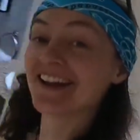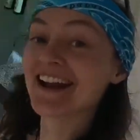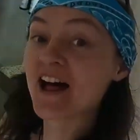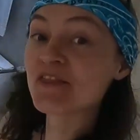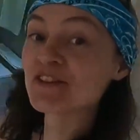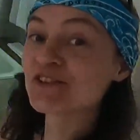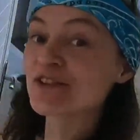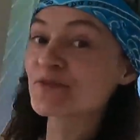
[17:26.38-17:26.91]

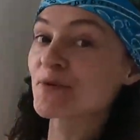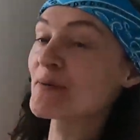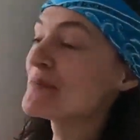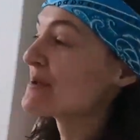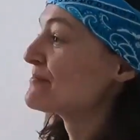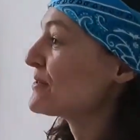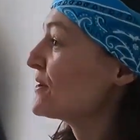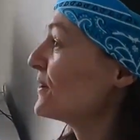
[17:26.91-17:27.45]
and there's a
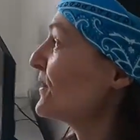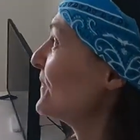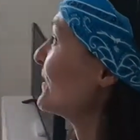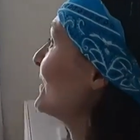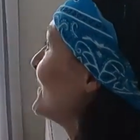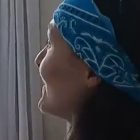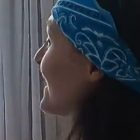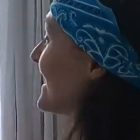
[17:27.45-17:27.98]
swimming
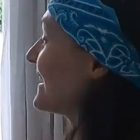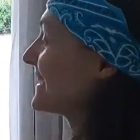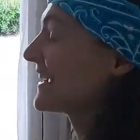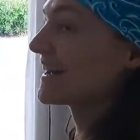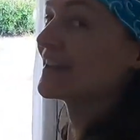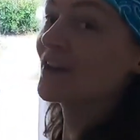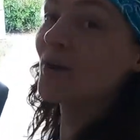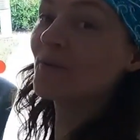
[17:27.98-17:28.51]
pool. I
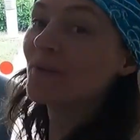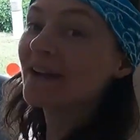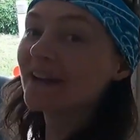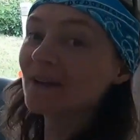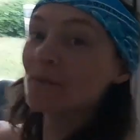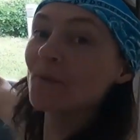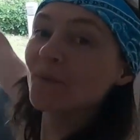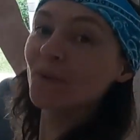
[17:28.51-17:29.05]
cannot
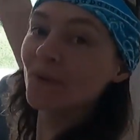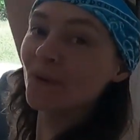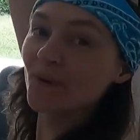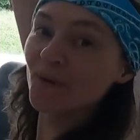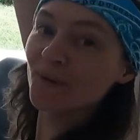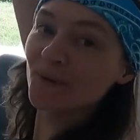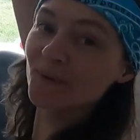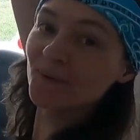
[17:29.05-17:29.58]
wait. Woohoo!